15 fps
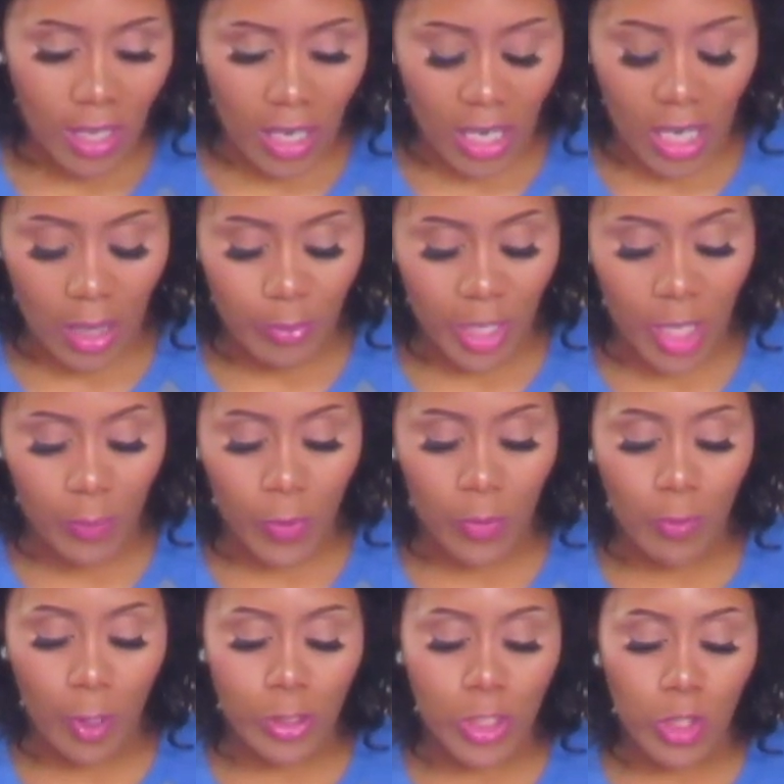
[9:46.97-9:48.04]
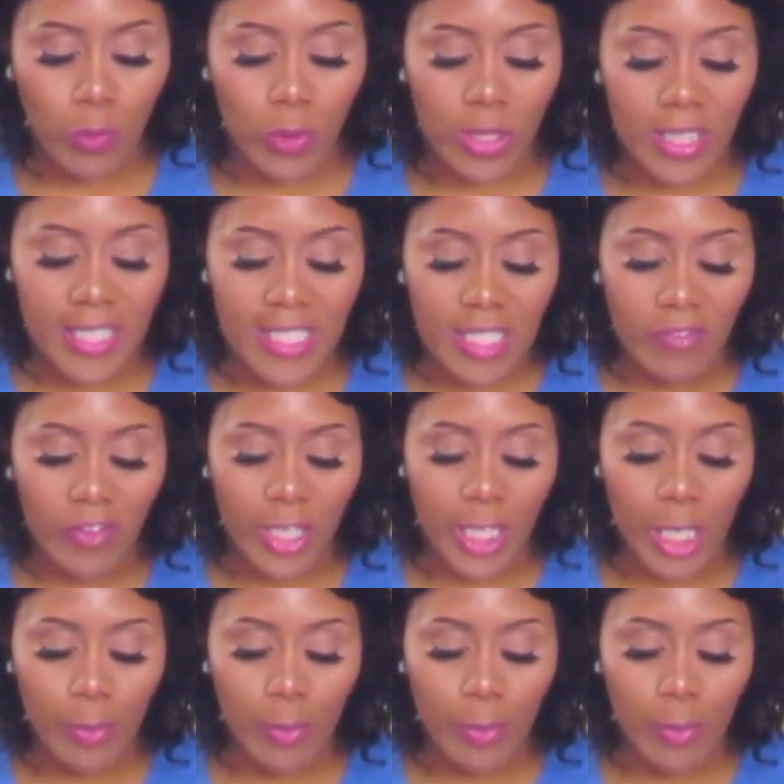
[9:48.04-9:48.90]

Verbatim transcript: Um, it promotes the release of a